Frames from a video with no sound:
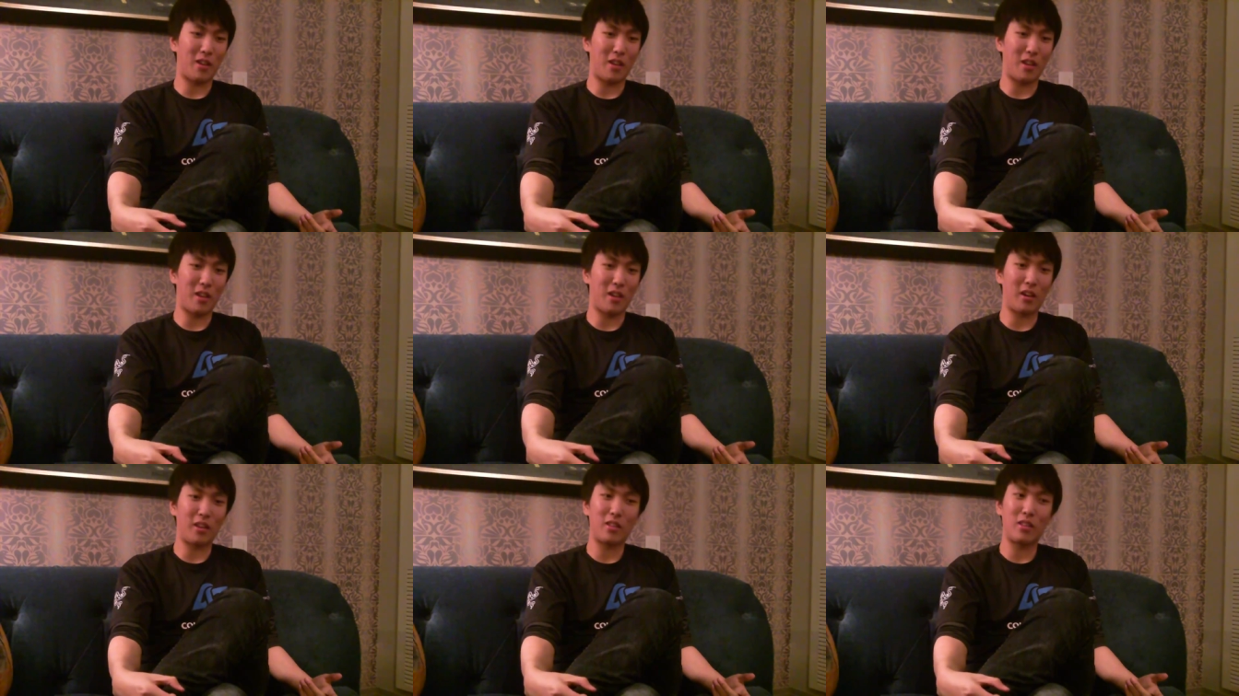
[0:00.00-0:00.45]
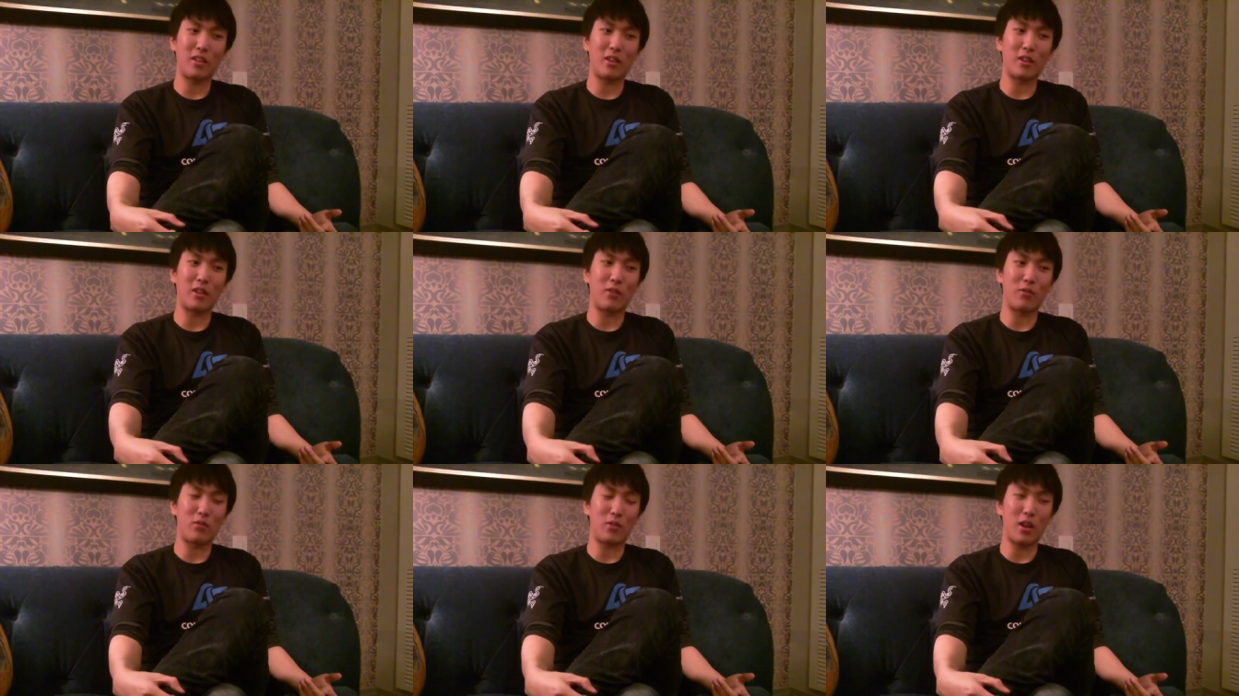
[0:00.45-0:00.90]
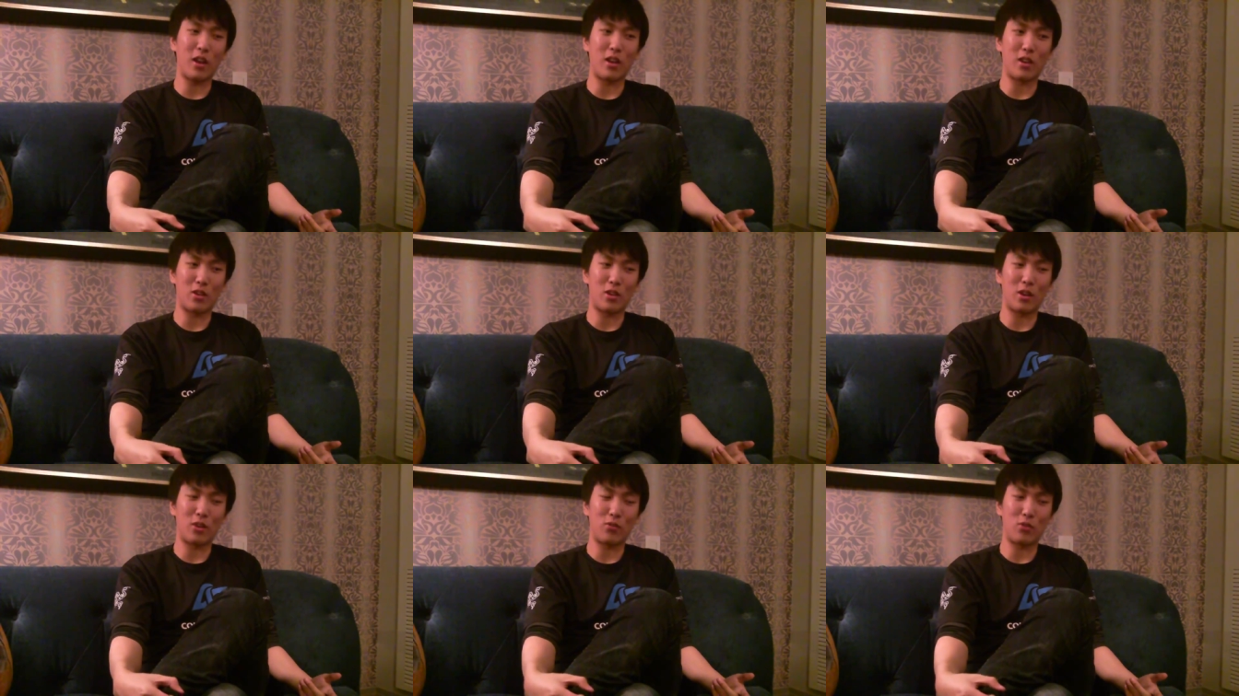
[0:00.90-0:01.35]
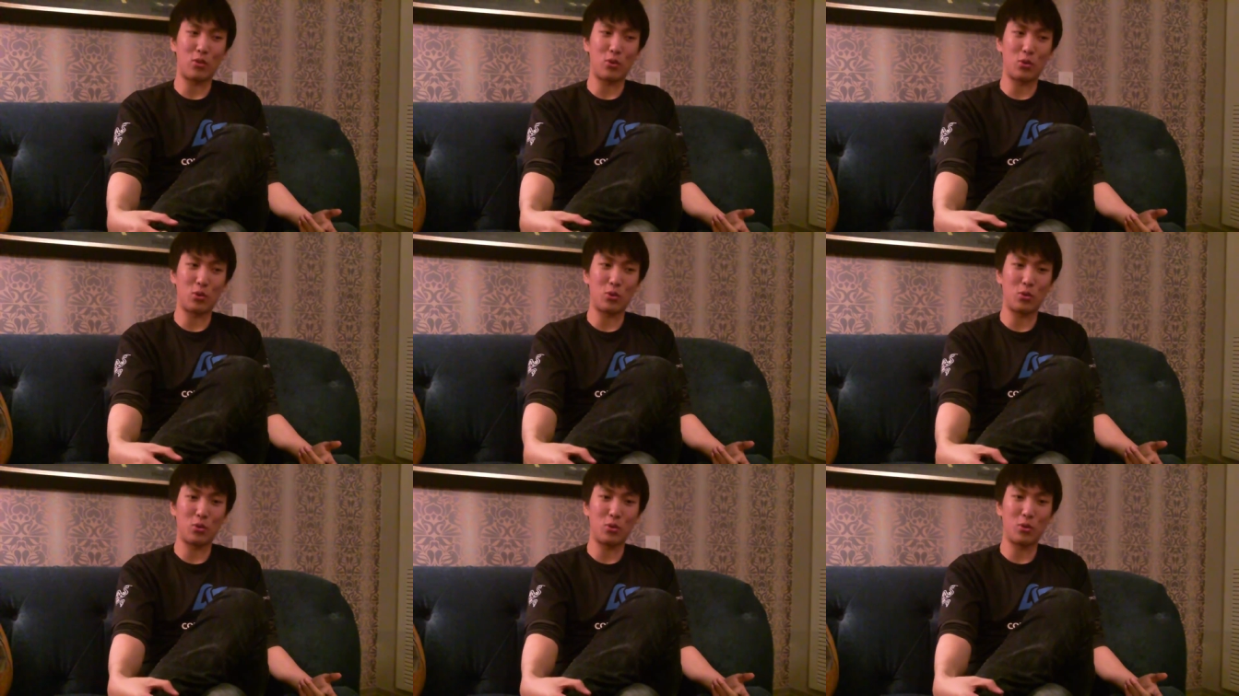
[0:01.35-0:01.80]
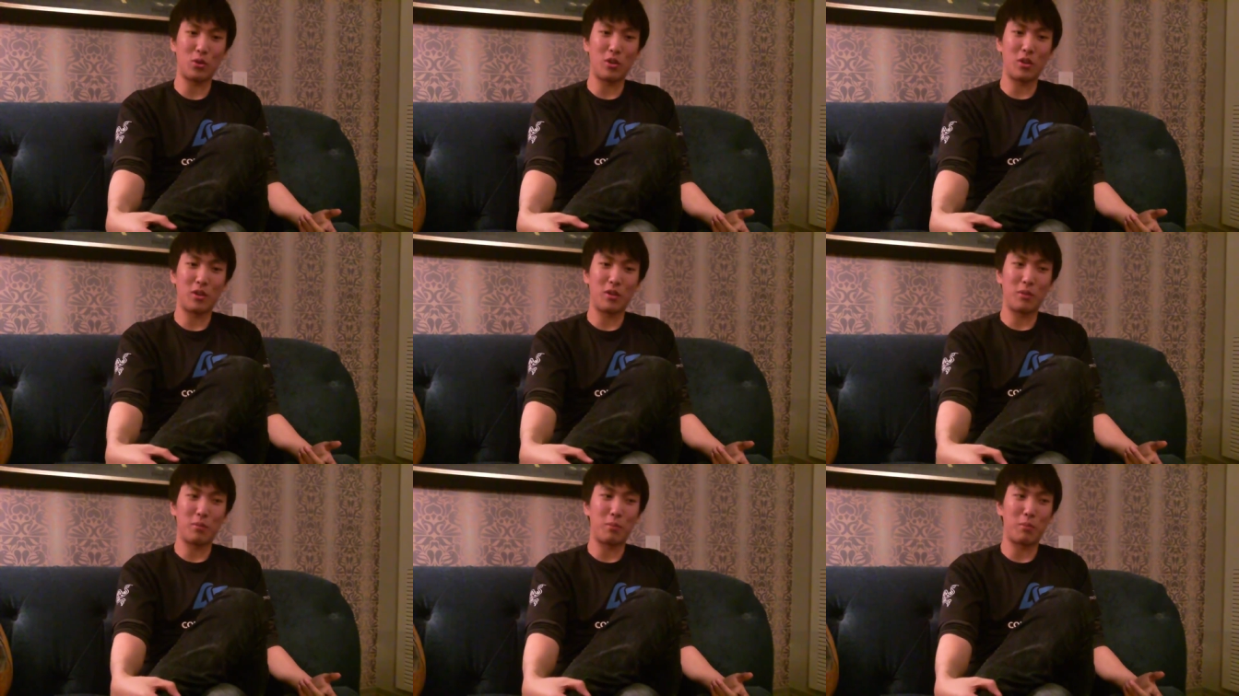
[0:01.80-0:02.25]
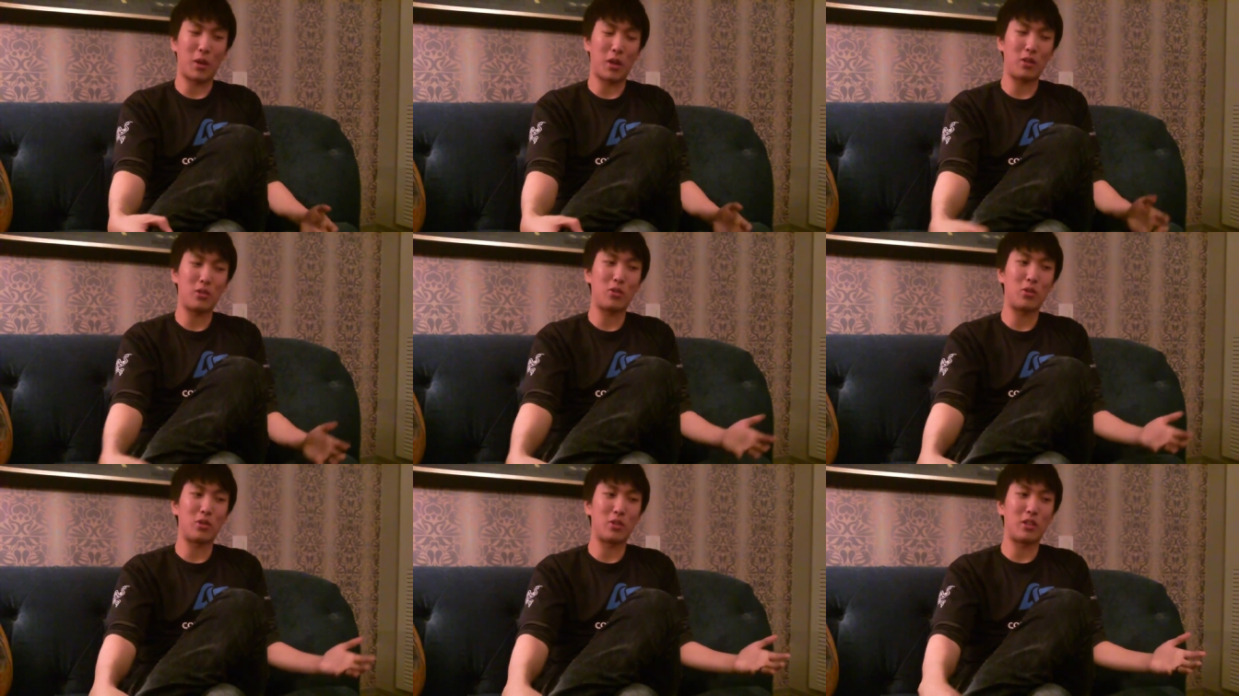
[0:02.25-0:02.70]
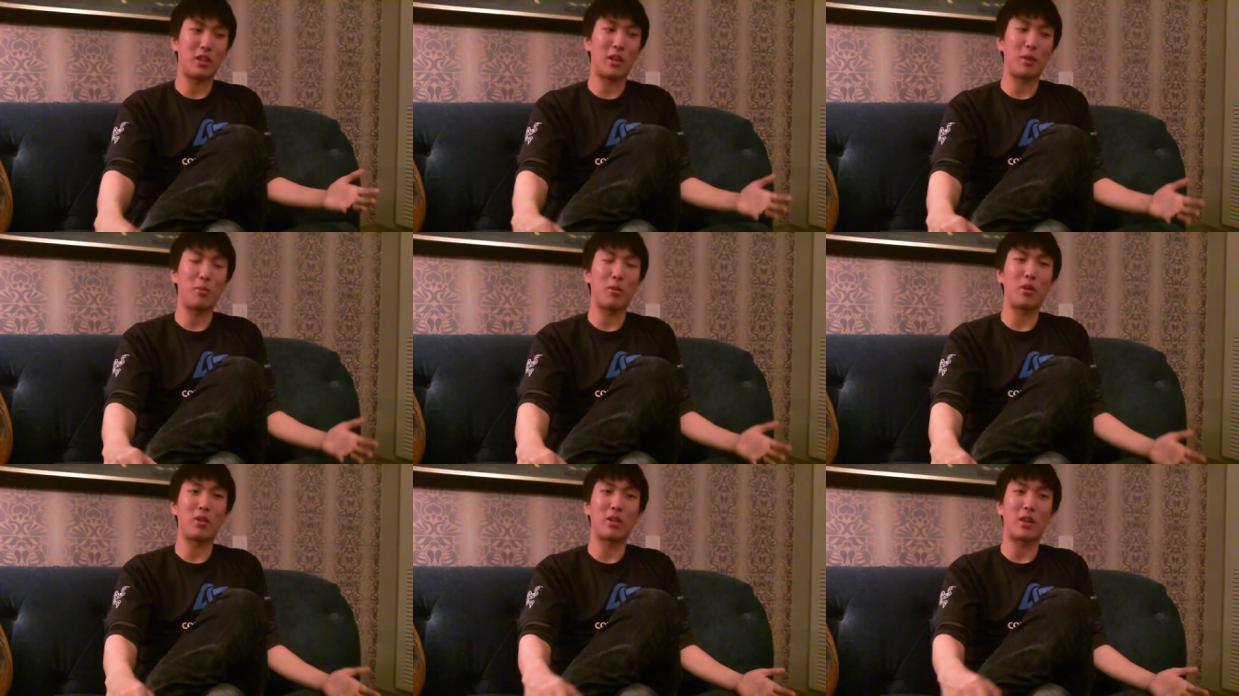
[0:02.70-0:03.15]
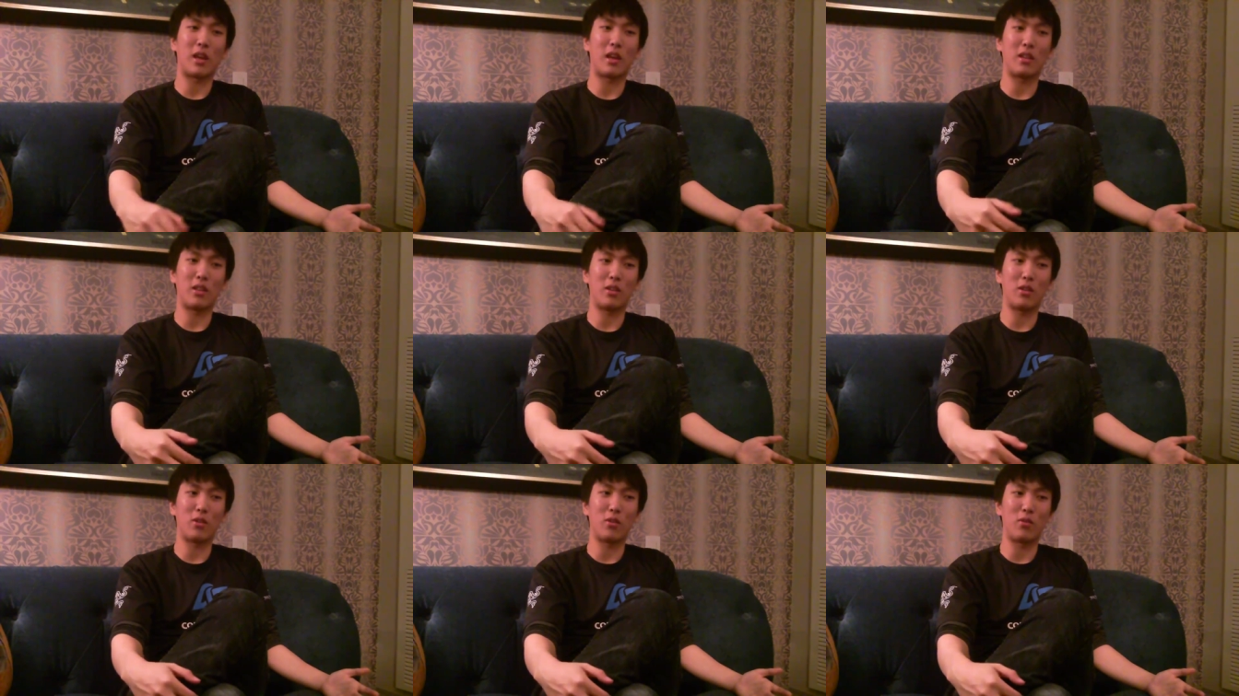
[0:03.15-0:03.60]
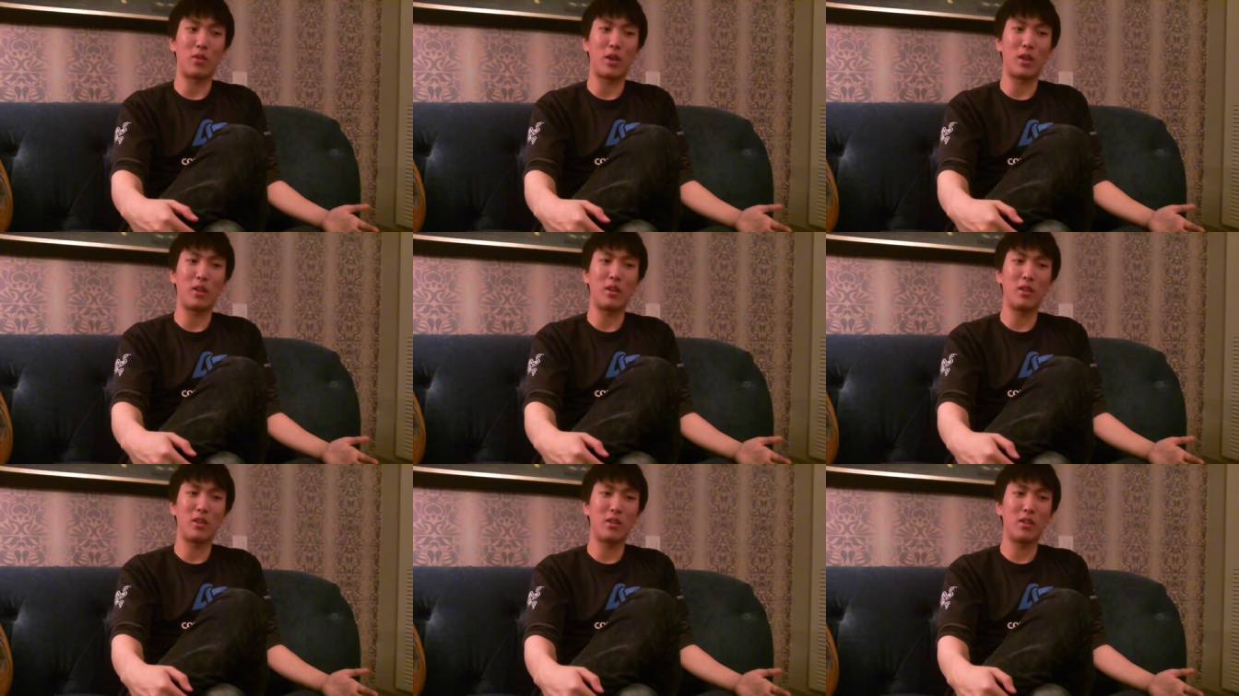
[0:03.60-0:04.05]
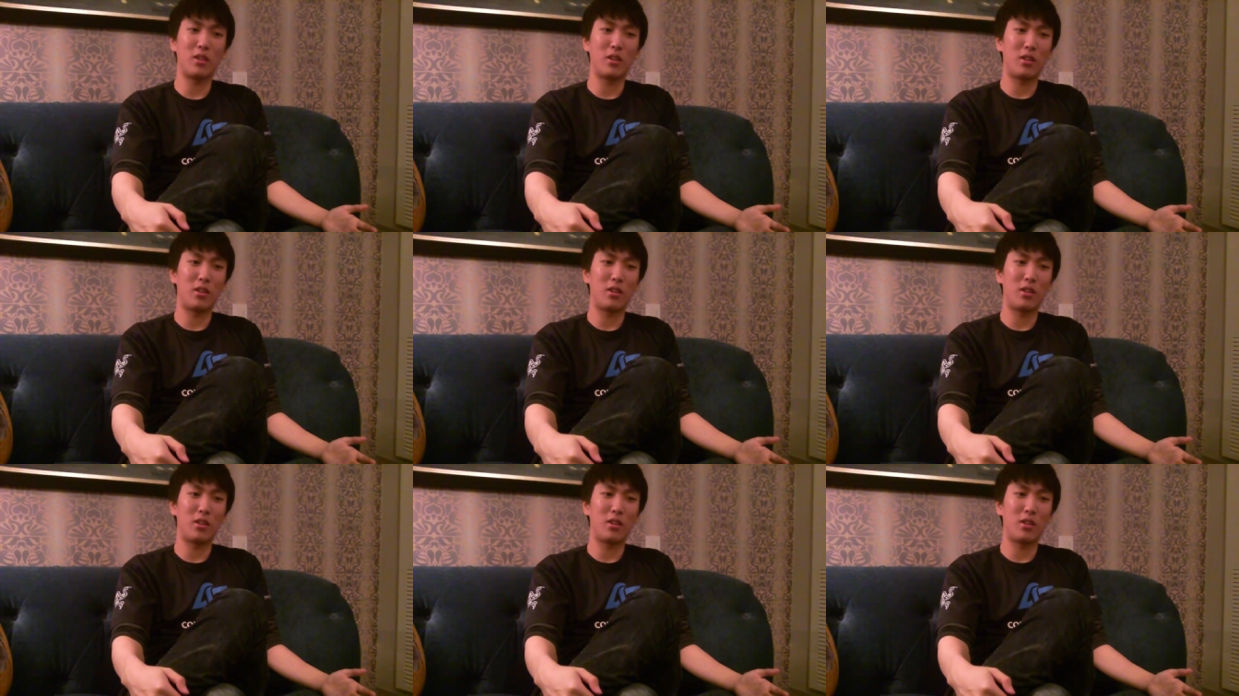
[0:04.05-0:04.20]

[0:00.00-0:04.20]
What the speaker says: And I think if you base your team around Caitlyn or Vayne,